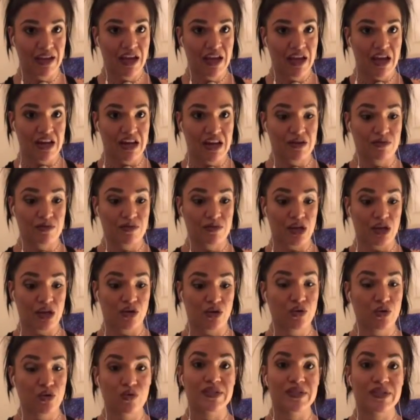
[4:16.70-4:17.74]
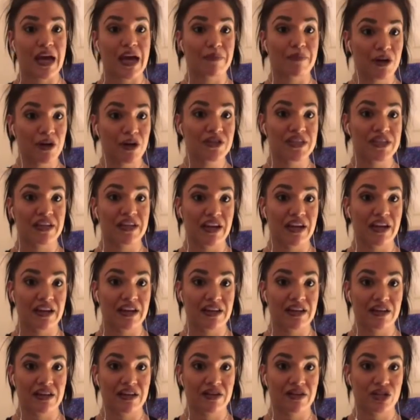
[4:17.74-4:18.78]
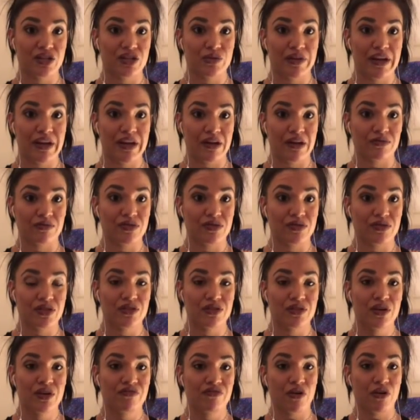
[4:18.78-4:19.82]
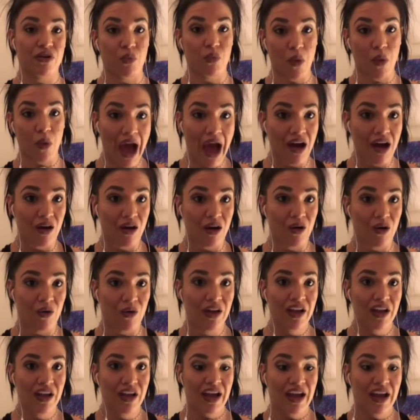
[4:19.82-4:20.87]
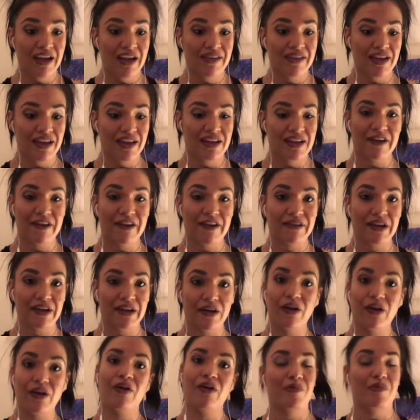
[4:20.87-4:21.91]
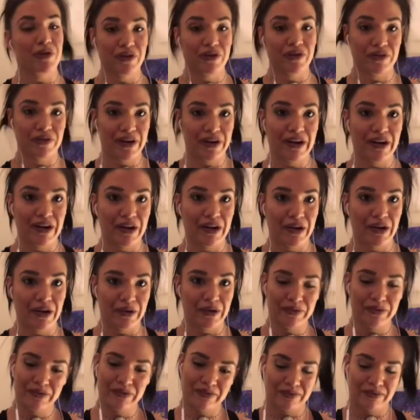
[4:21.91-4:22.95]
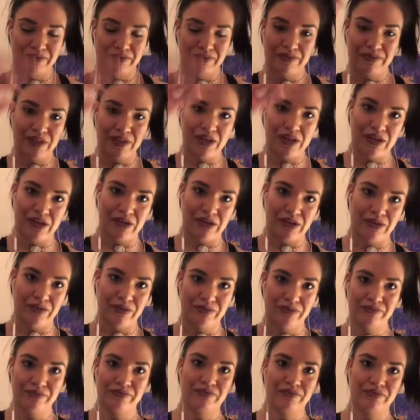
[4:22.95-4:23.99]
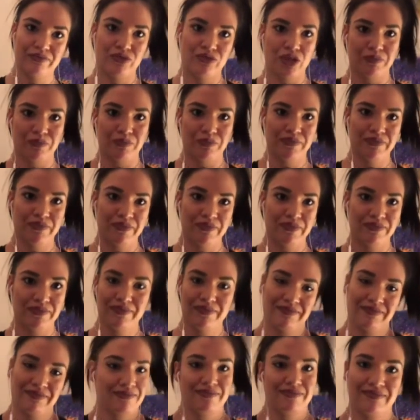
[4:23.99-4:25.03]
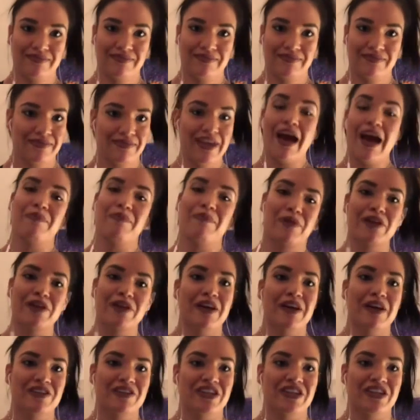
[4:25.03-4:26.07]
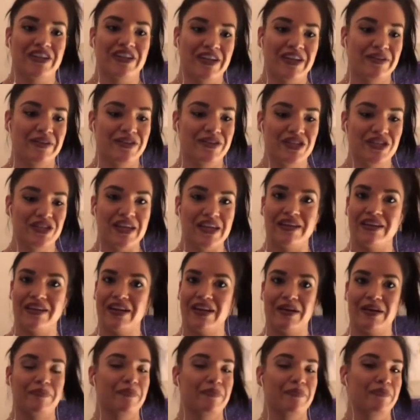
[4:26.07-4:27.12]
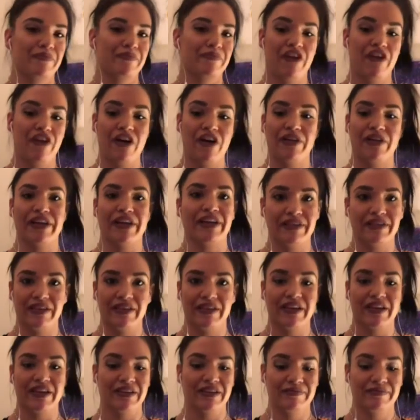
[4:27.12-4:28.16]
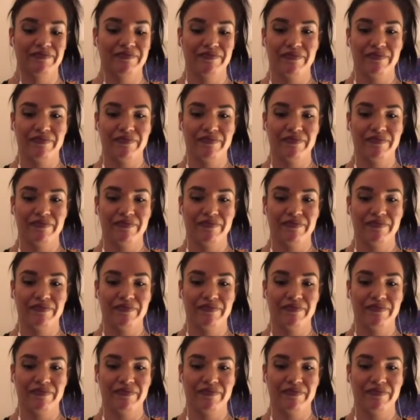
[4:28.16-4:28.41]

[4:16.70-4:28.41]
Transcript: And he was like, who is that person? I need her to announce for WOW. And then he found out, oh, I'm a Guerrero, you know. Oh, yeah, makes sense. Yeah, pretty much. And it just ended up falling in.